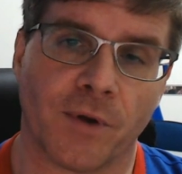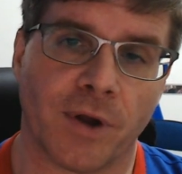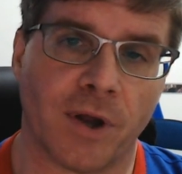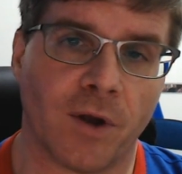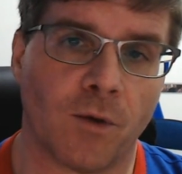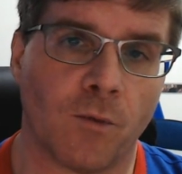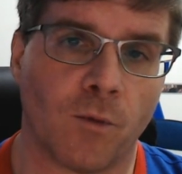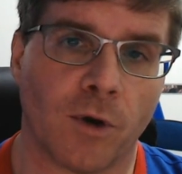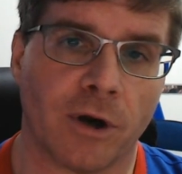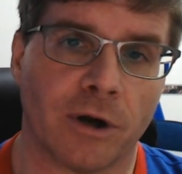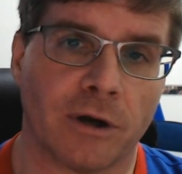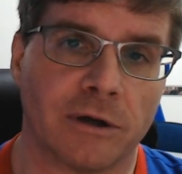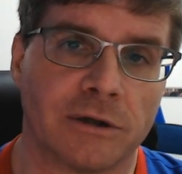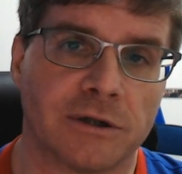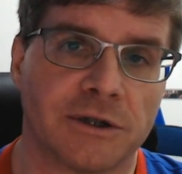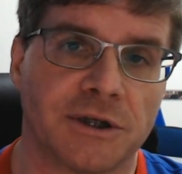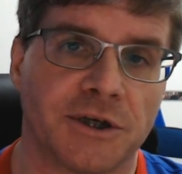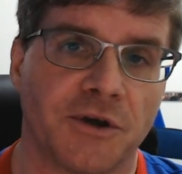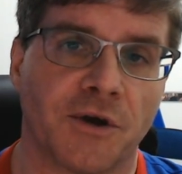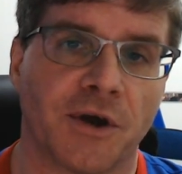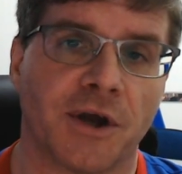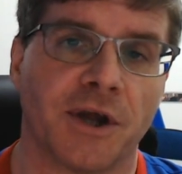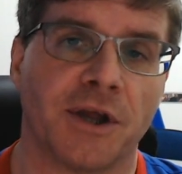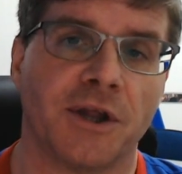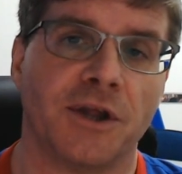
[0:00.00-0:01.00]
words
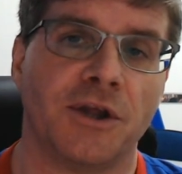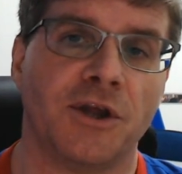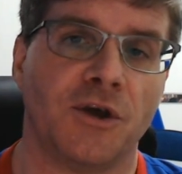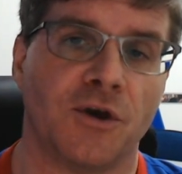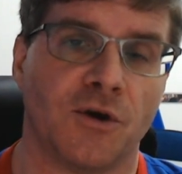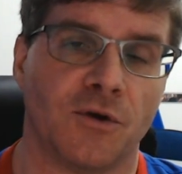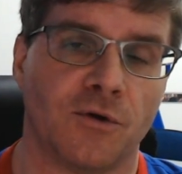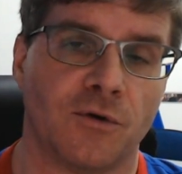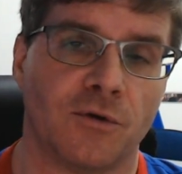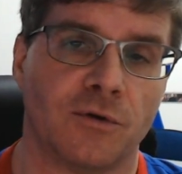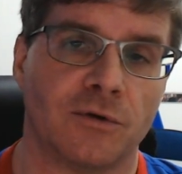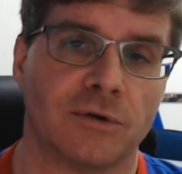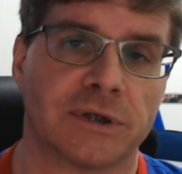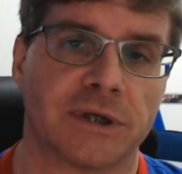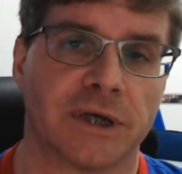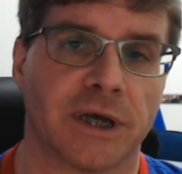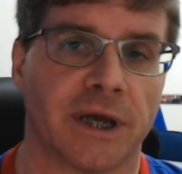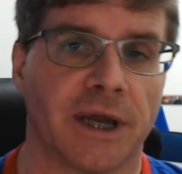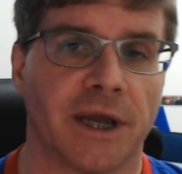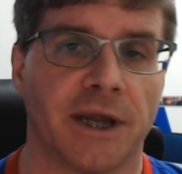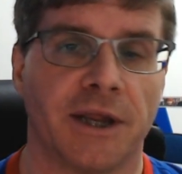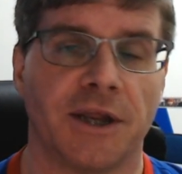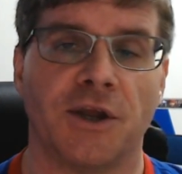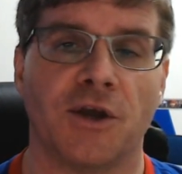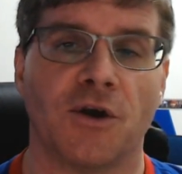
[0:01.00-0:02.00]
you can use
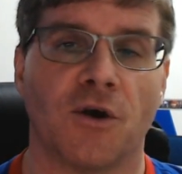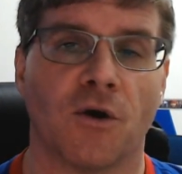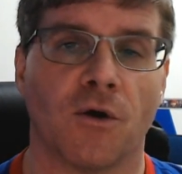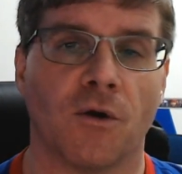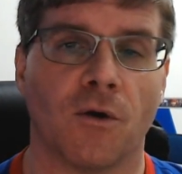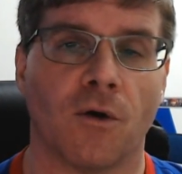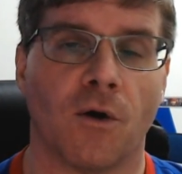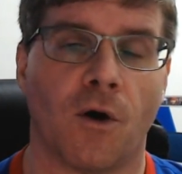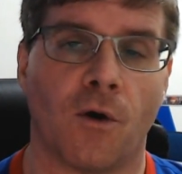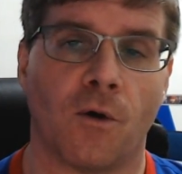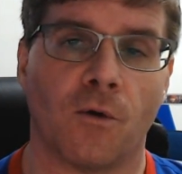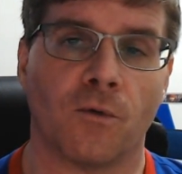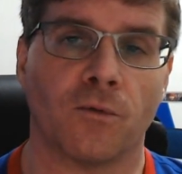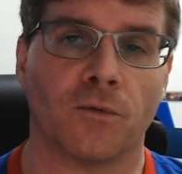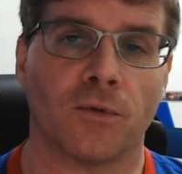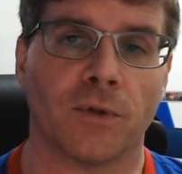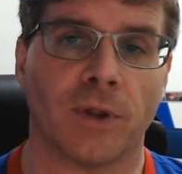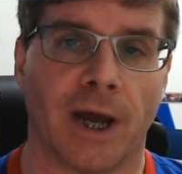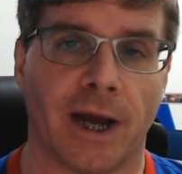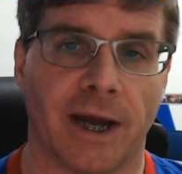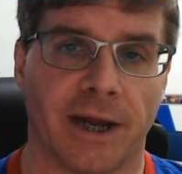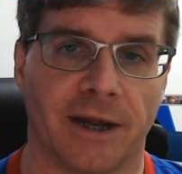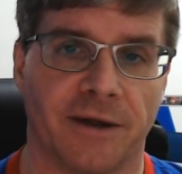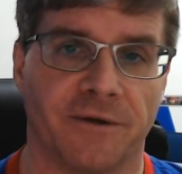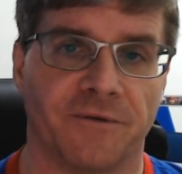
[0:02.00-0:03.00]
in your own
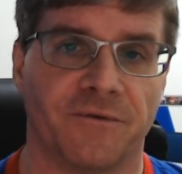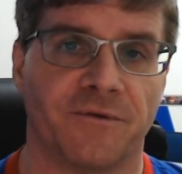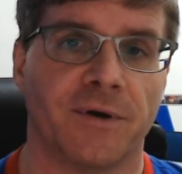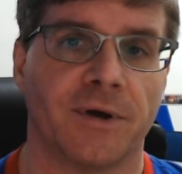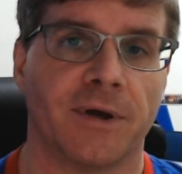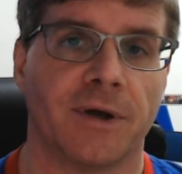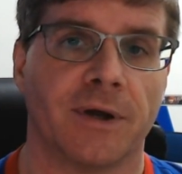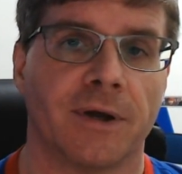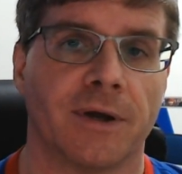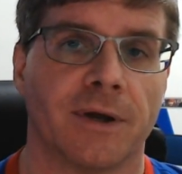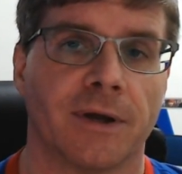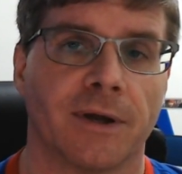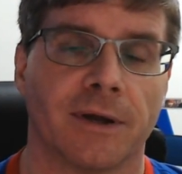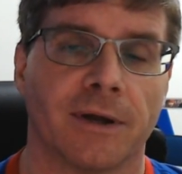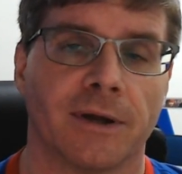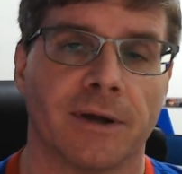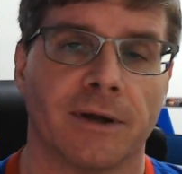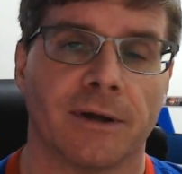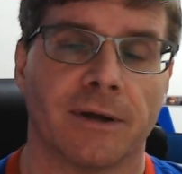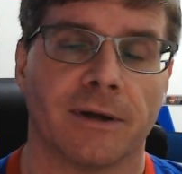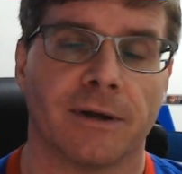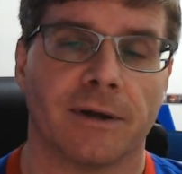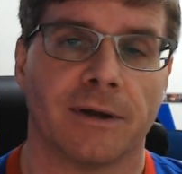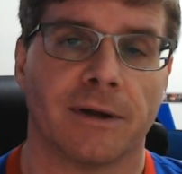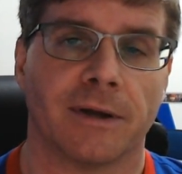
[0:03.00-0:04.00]
life.
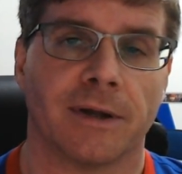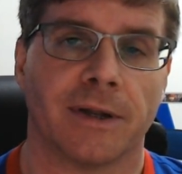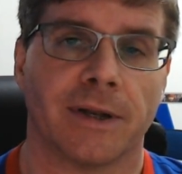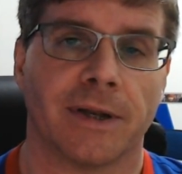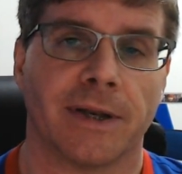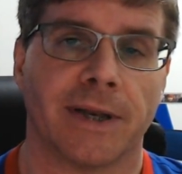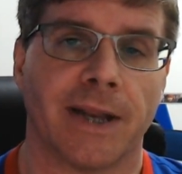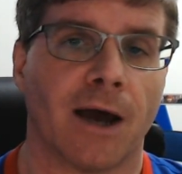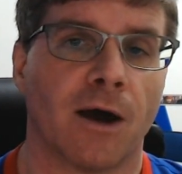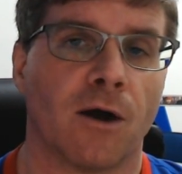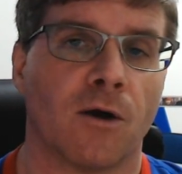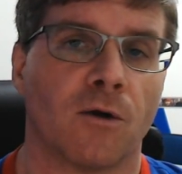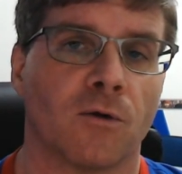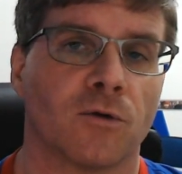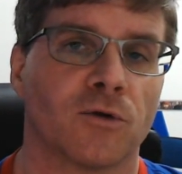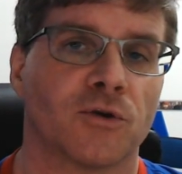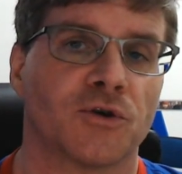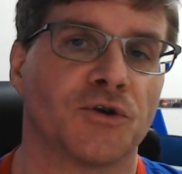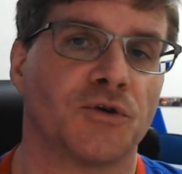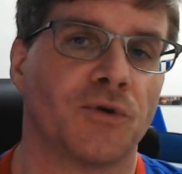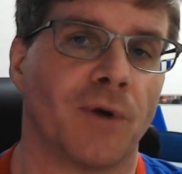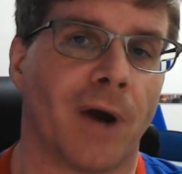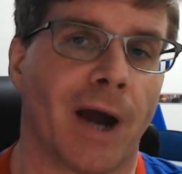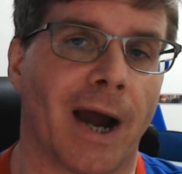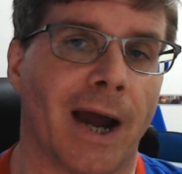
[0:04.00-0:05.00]
Now,
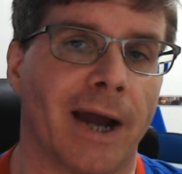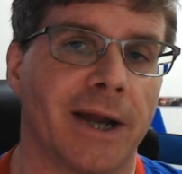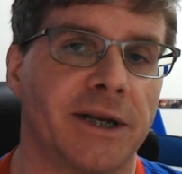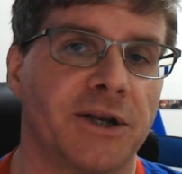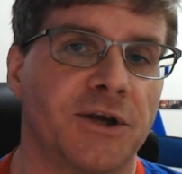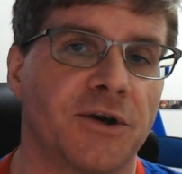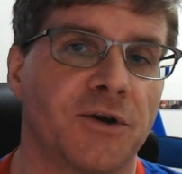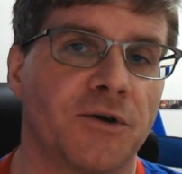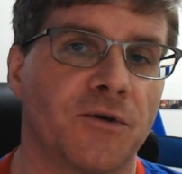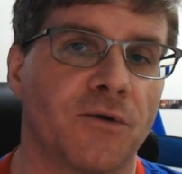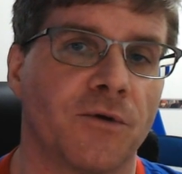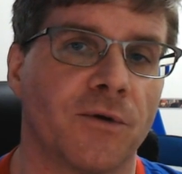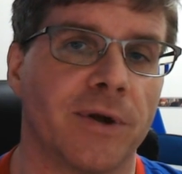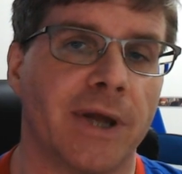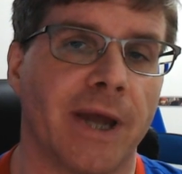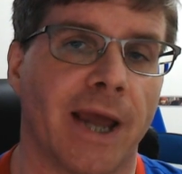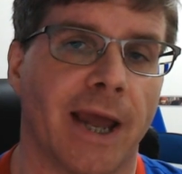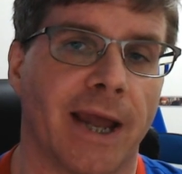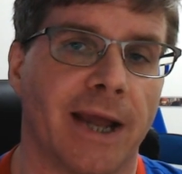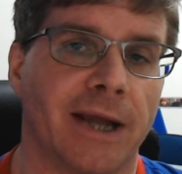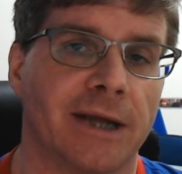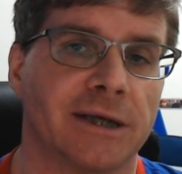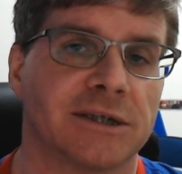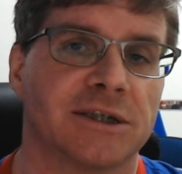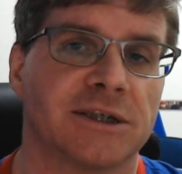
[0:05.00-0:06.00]
try to
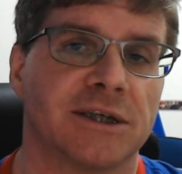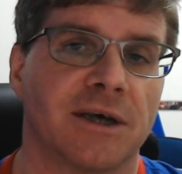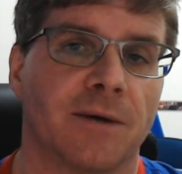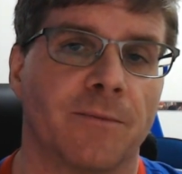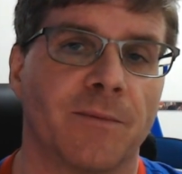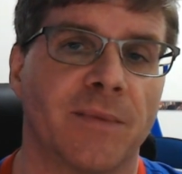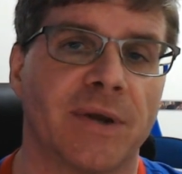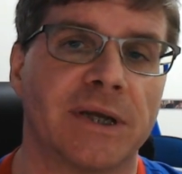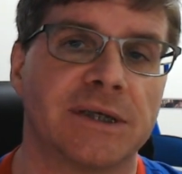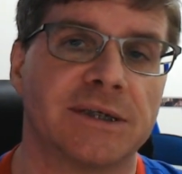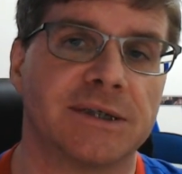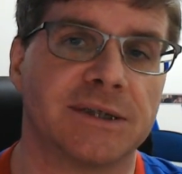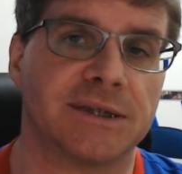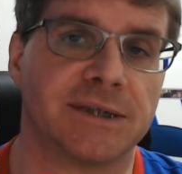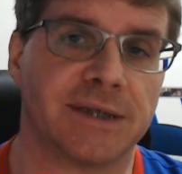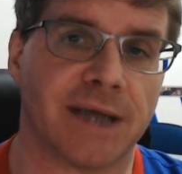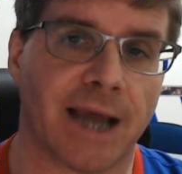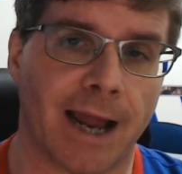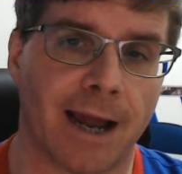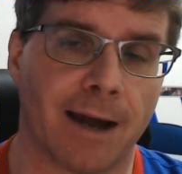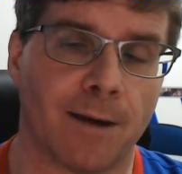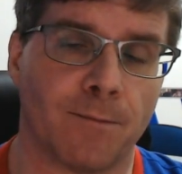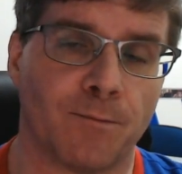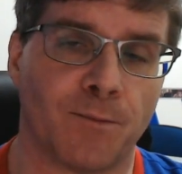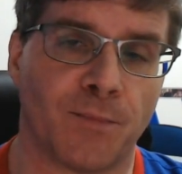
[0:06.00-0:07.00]
create some
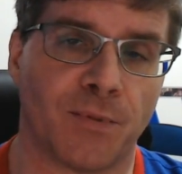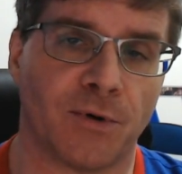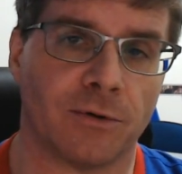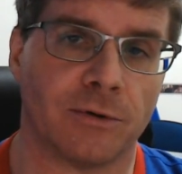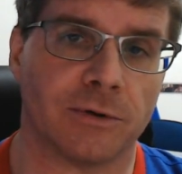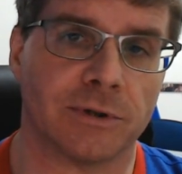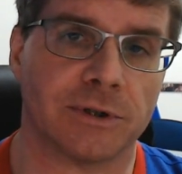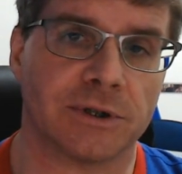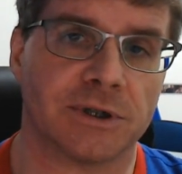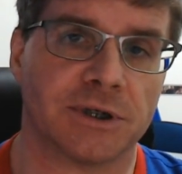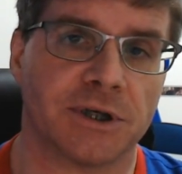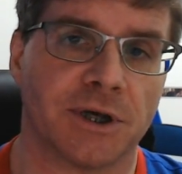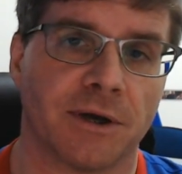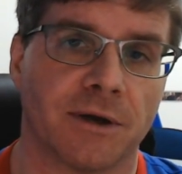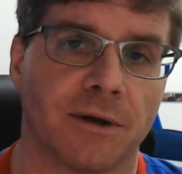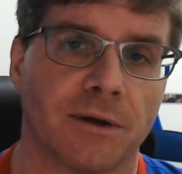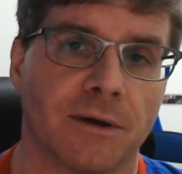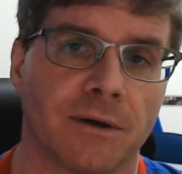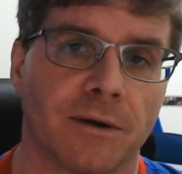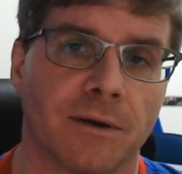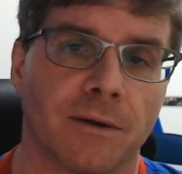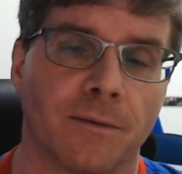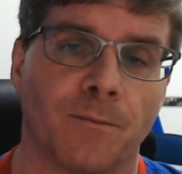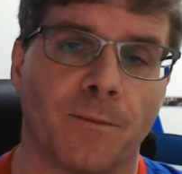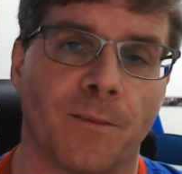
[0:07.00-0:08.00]
examples
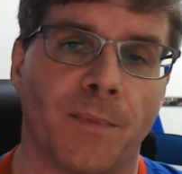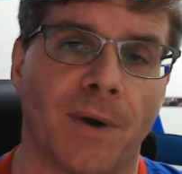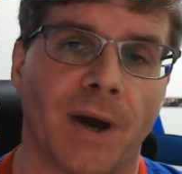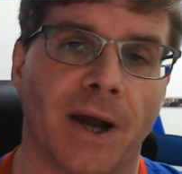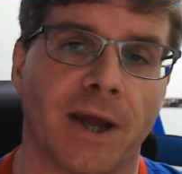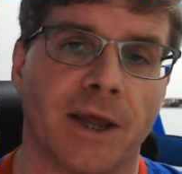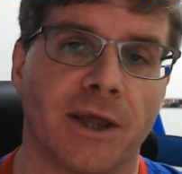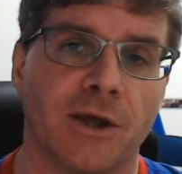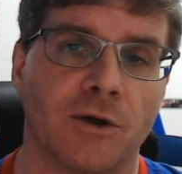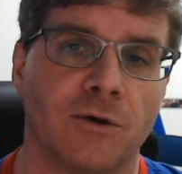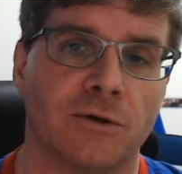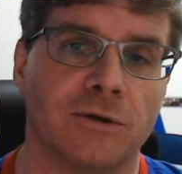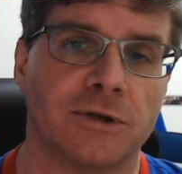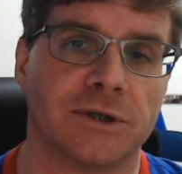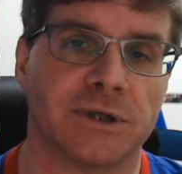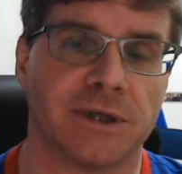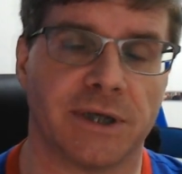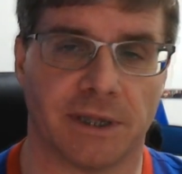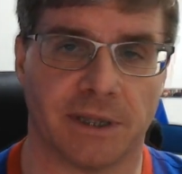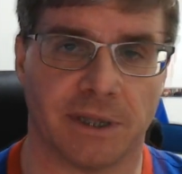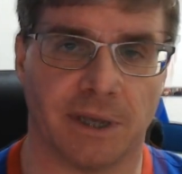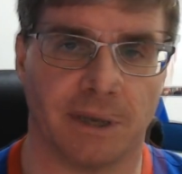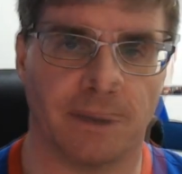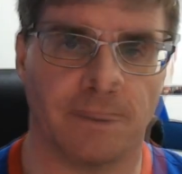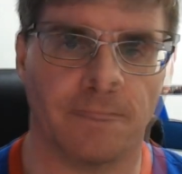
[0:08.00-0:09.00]
by
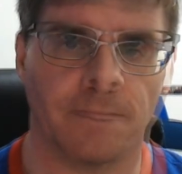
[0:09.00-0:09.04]
using them.